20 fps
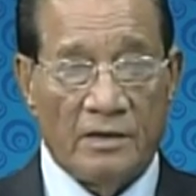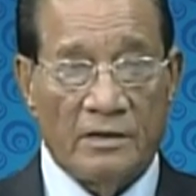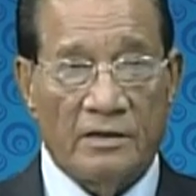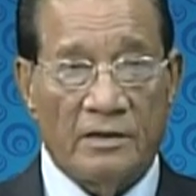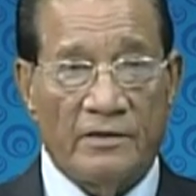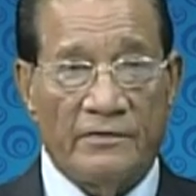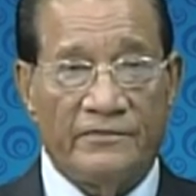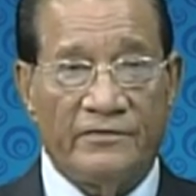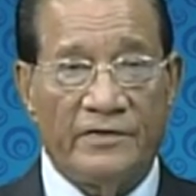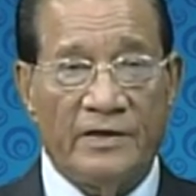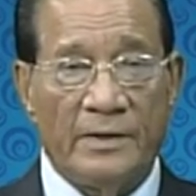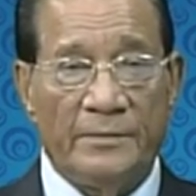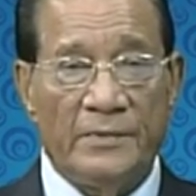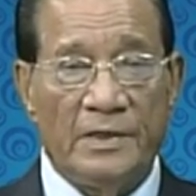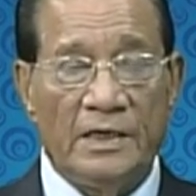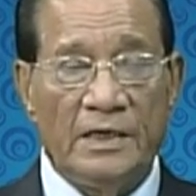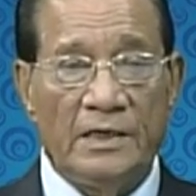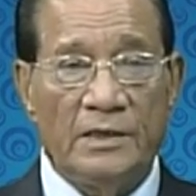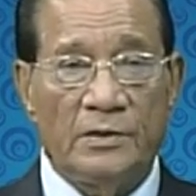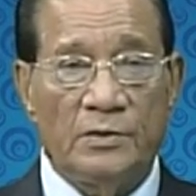The
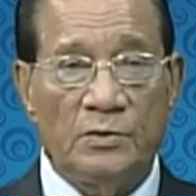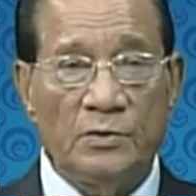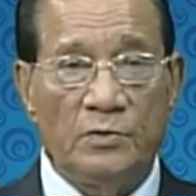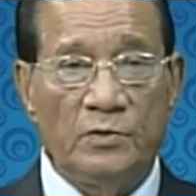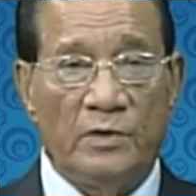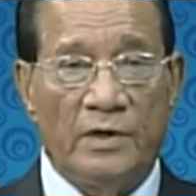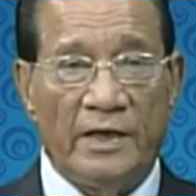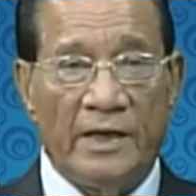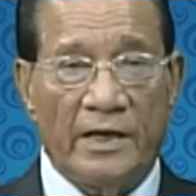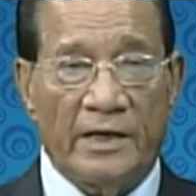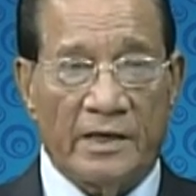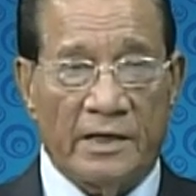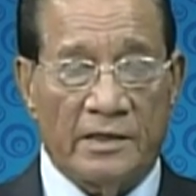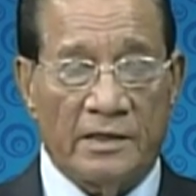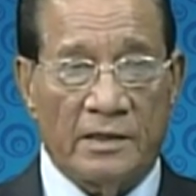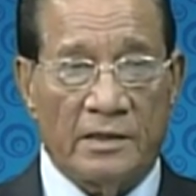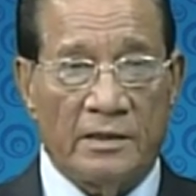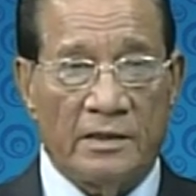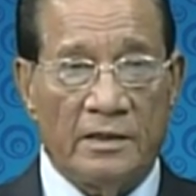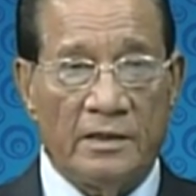family 2A
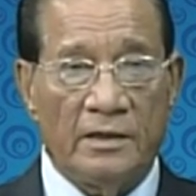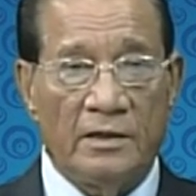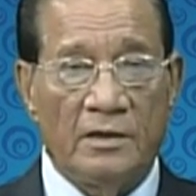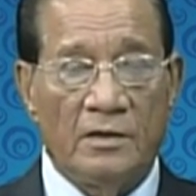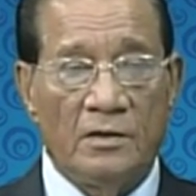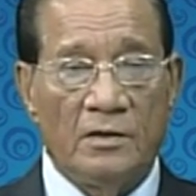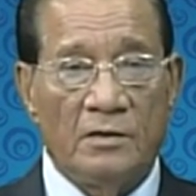category,